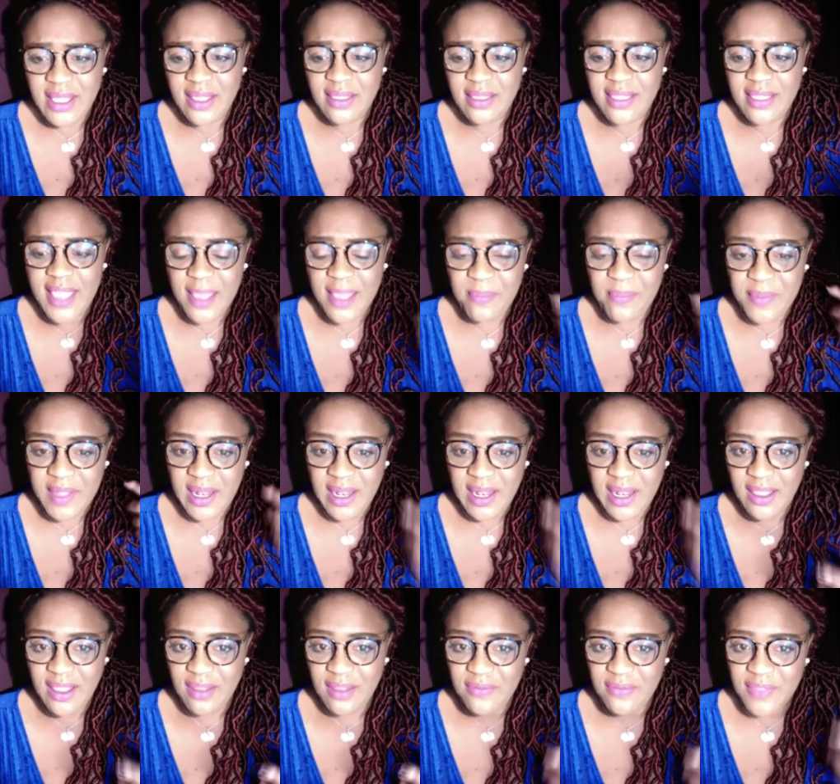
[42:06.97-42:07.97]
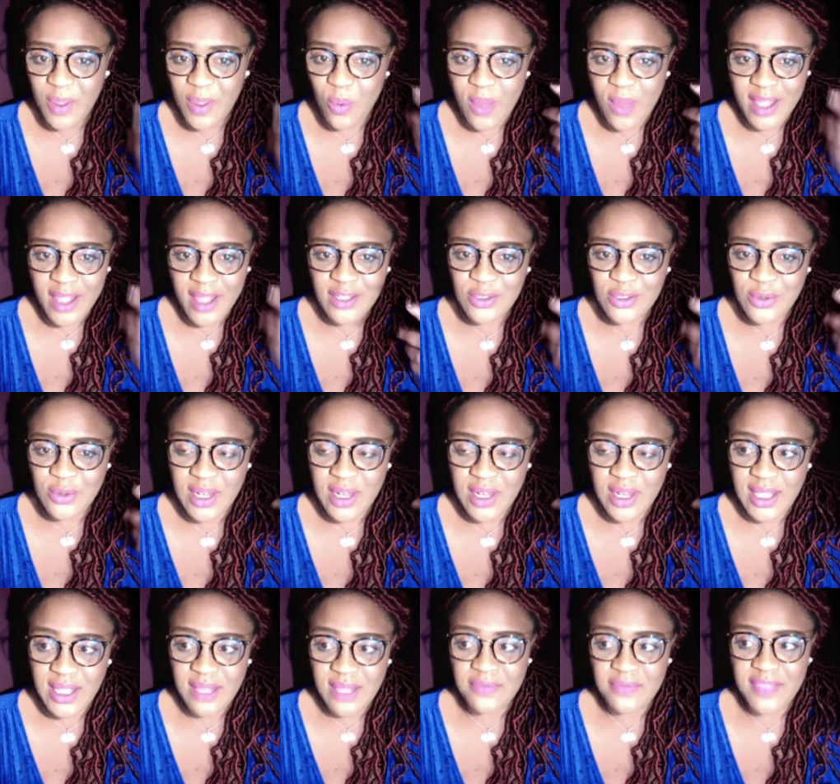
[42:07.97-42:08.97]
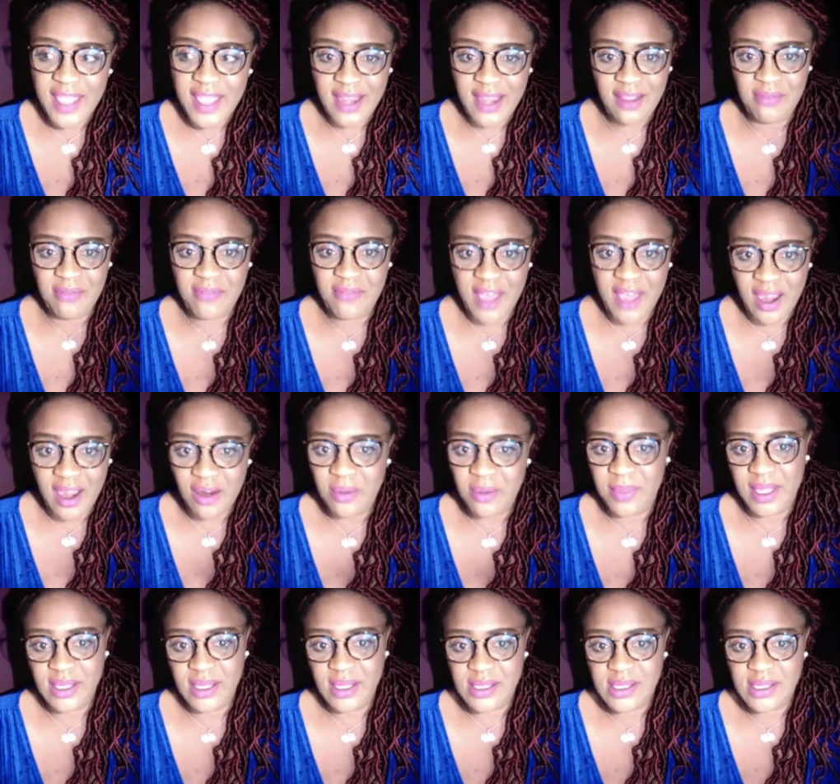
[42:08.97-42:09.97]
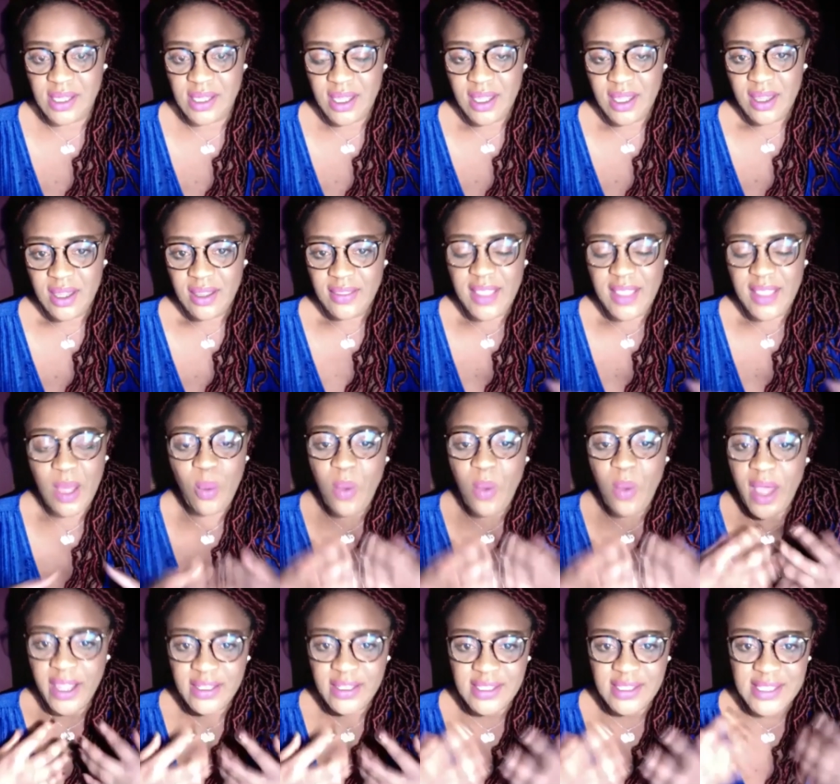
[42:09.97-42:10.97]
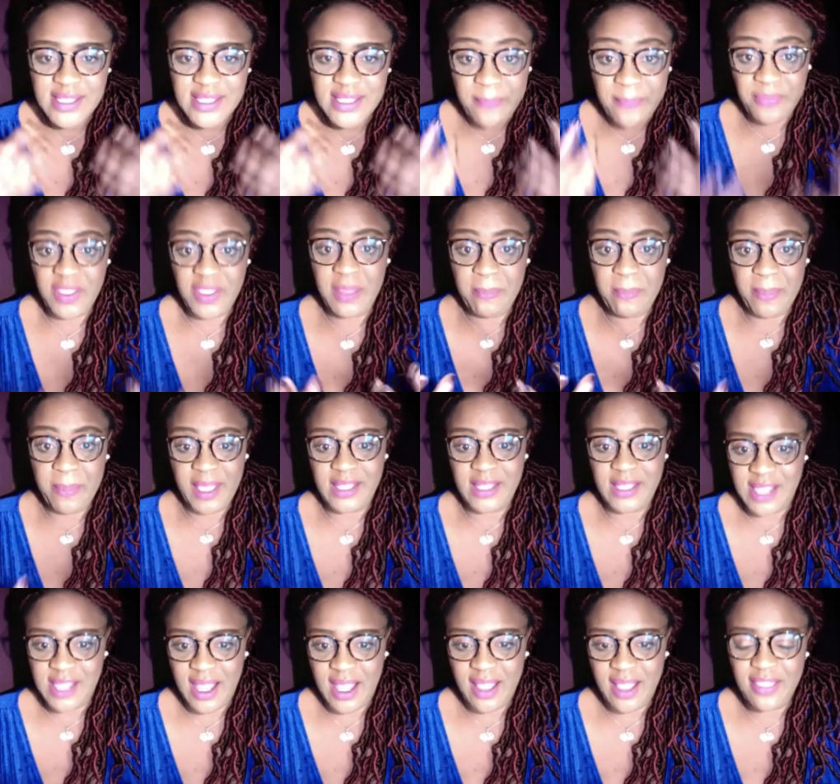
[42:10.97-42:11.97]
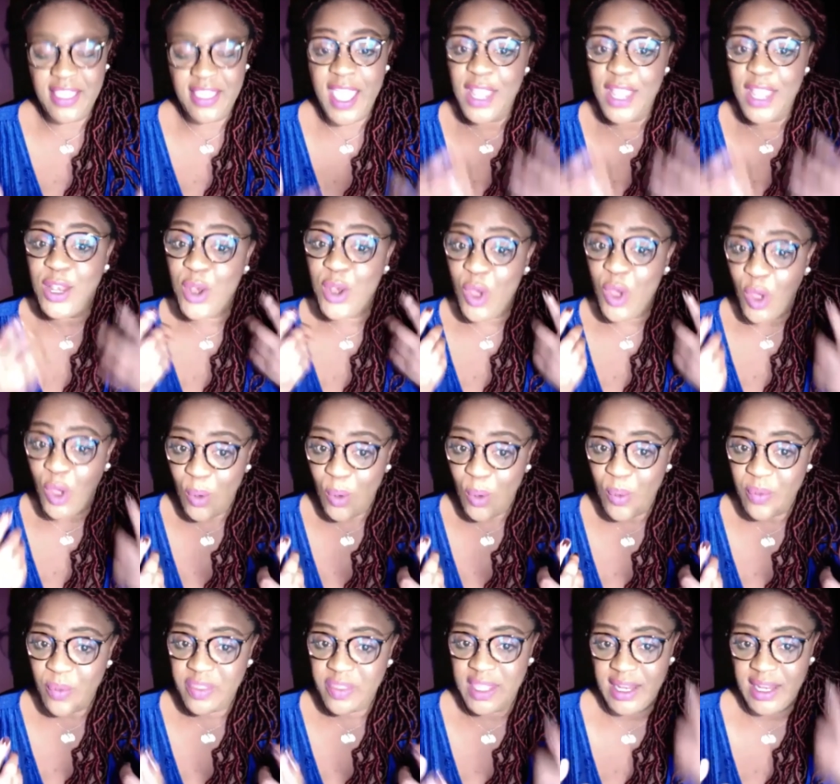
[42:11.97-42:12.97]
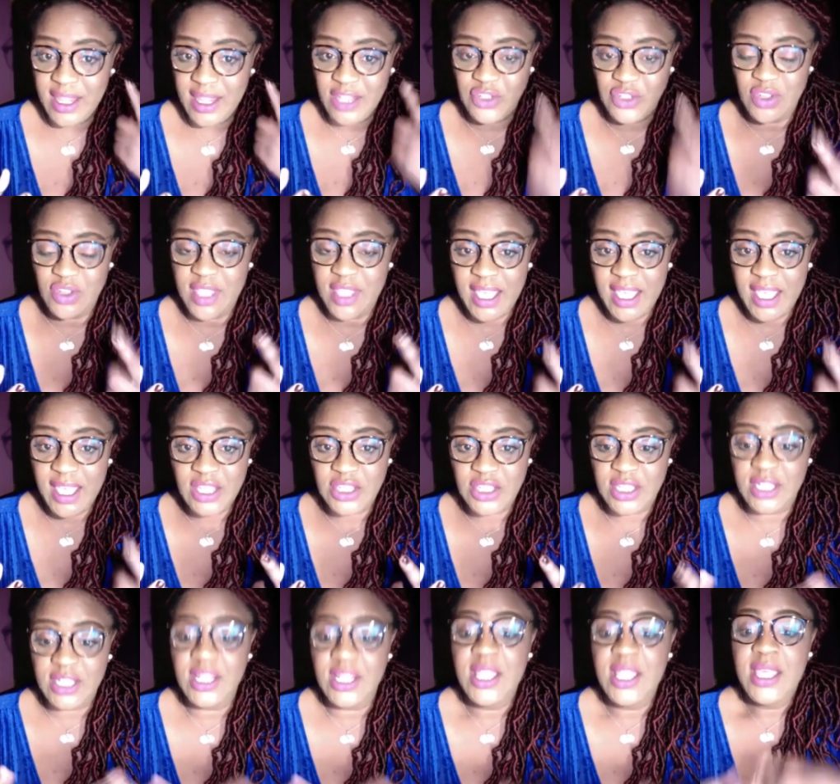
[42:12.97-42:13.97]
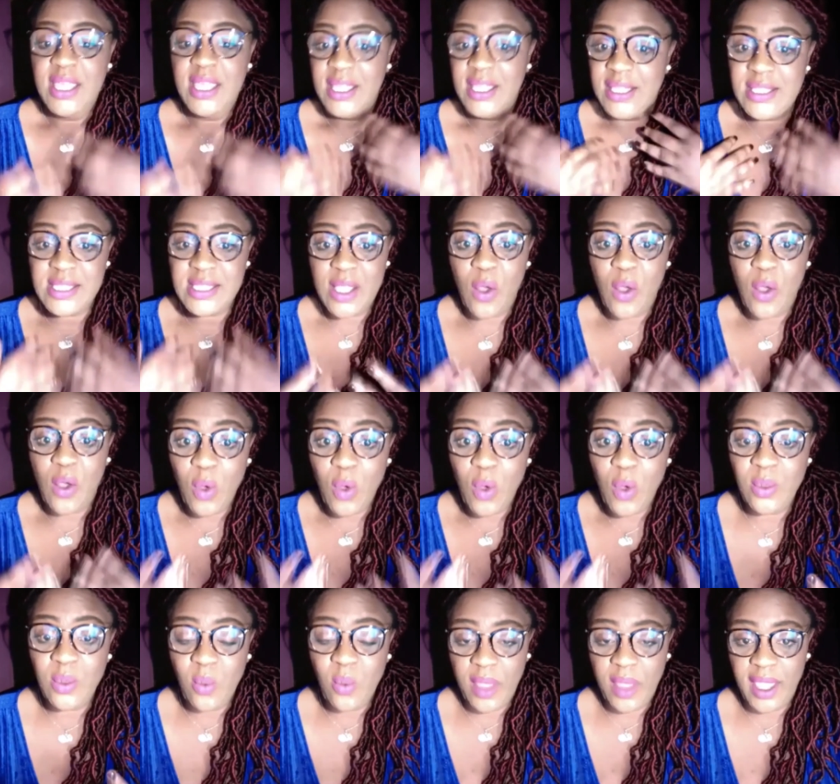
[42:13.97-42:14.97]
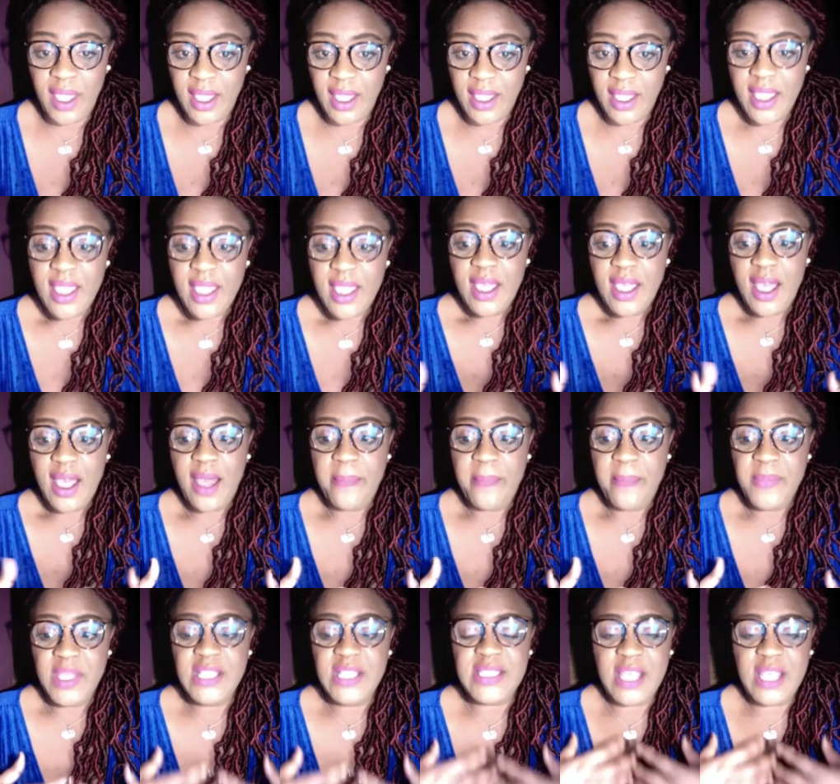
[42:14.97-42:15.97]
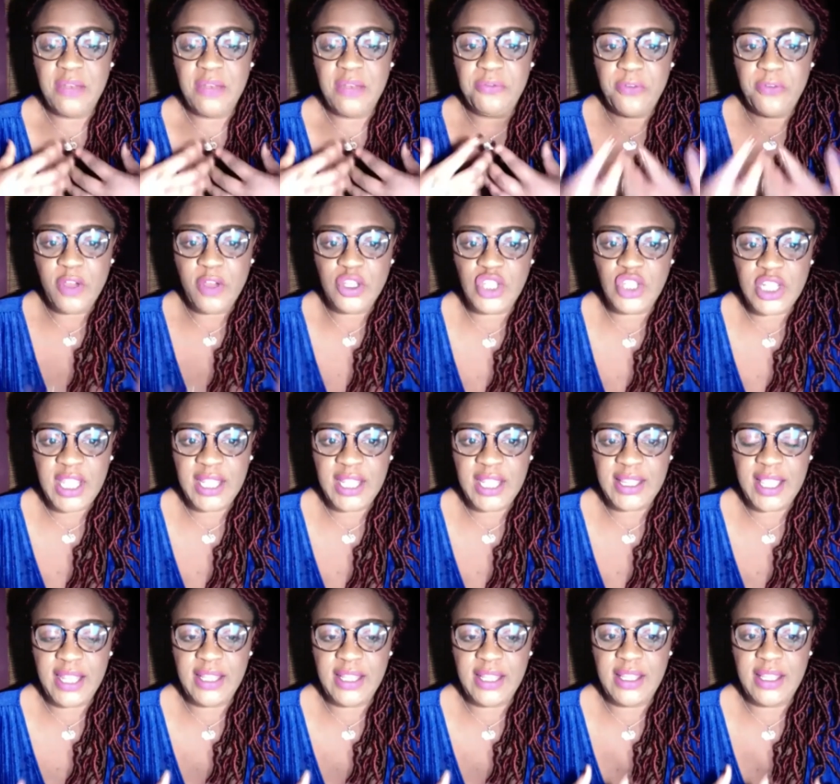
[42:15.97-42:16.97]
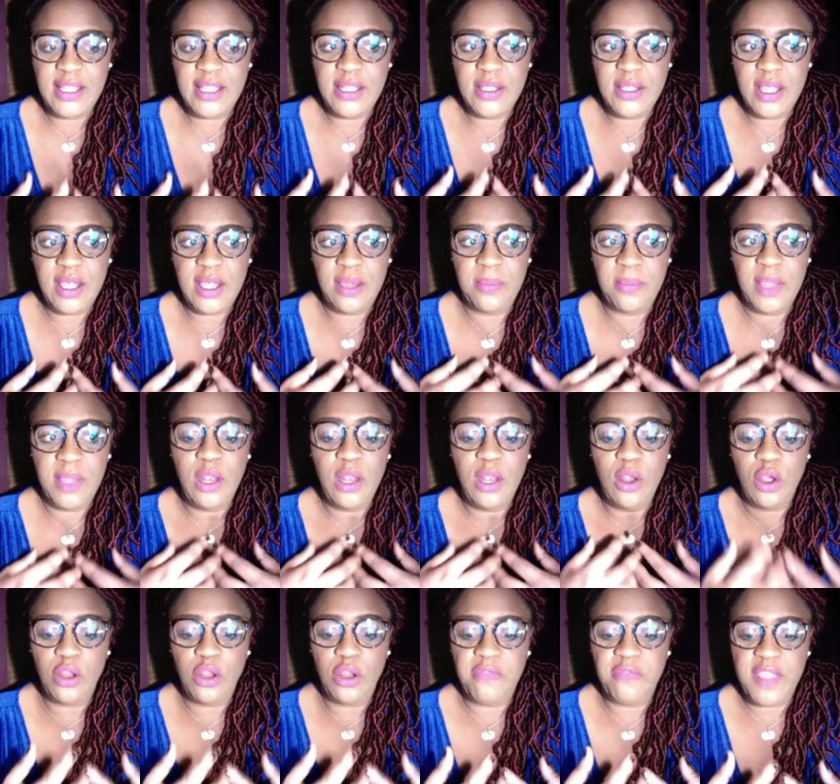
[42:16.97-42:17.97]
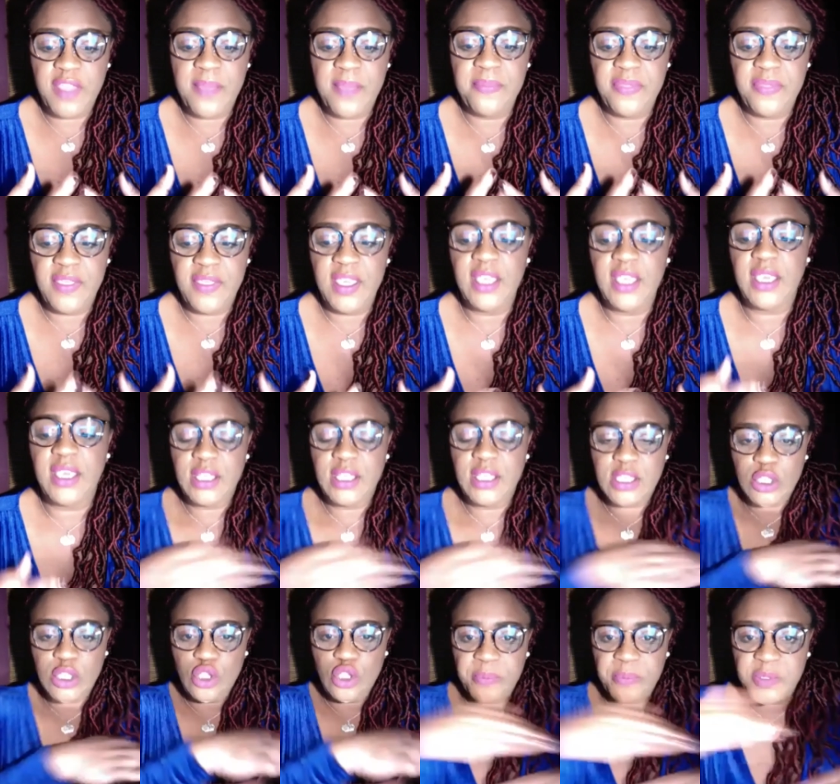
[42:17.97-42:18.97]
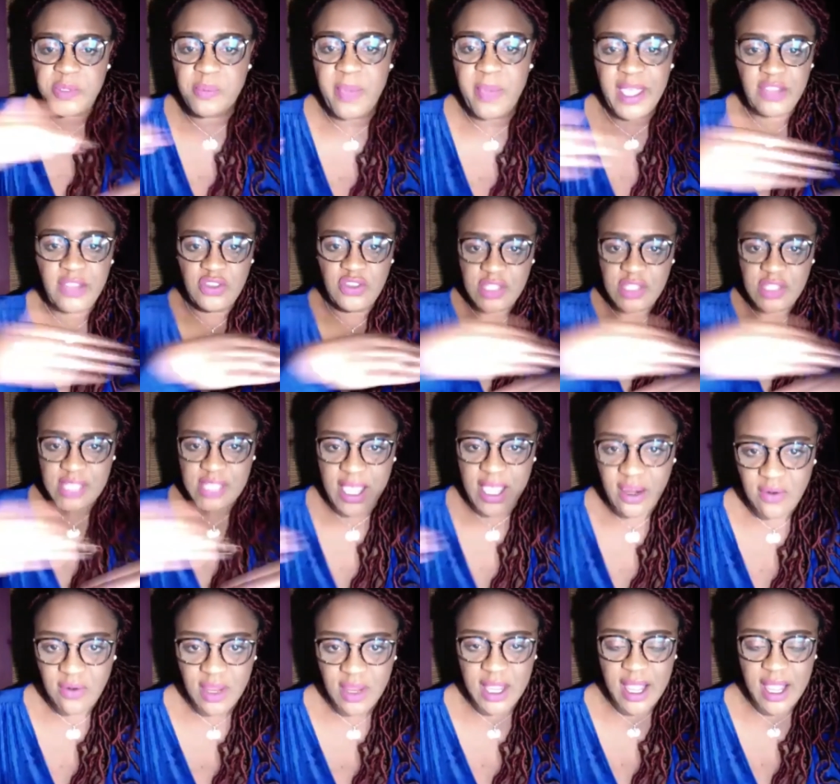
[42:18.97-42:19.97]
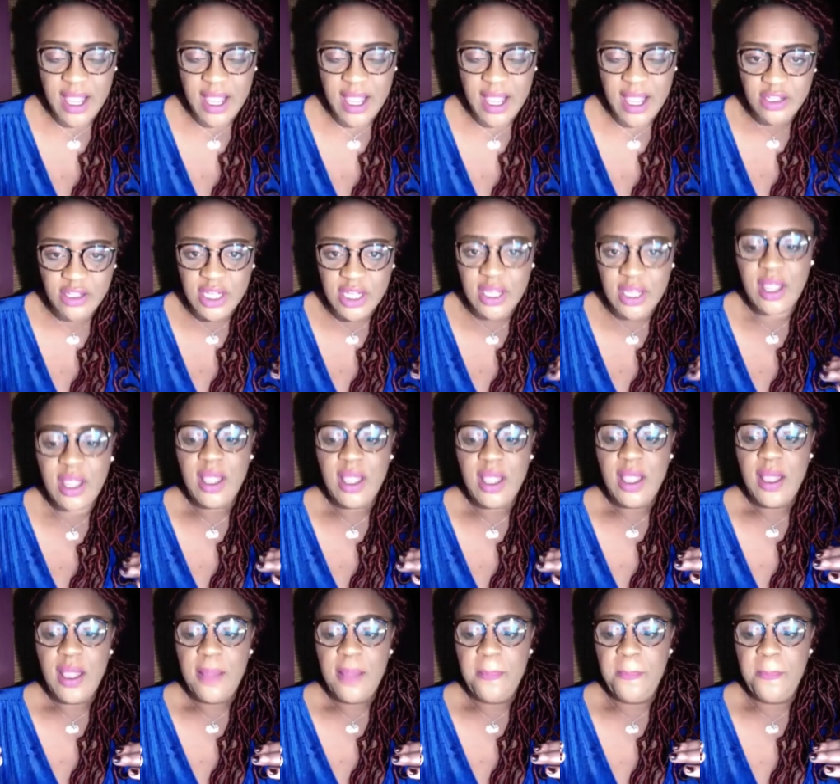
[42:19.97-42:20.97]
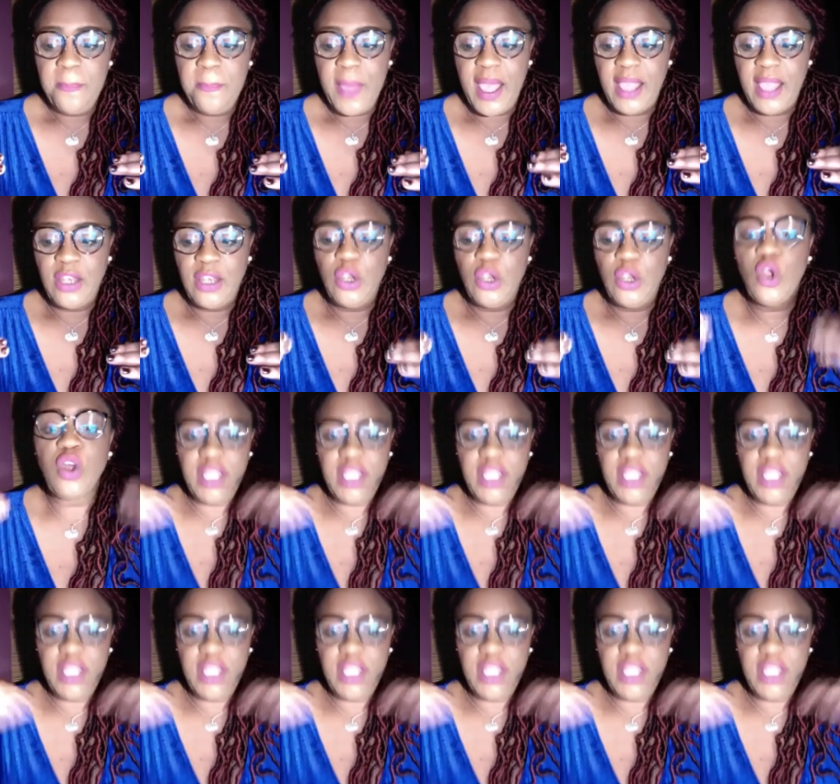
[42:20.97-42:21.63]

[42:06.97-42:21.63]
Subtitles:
they believe they want to leave that environment. They want something better. They know that education is the only way. It's unfortunate that a lot of them think it stops by just agriculture and not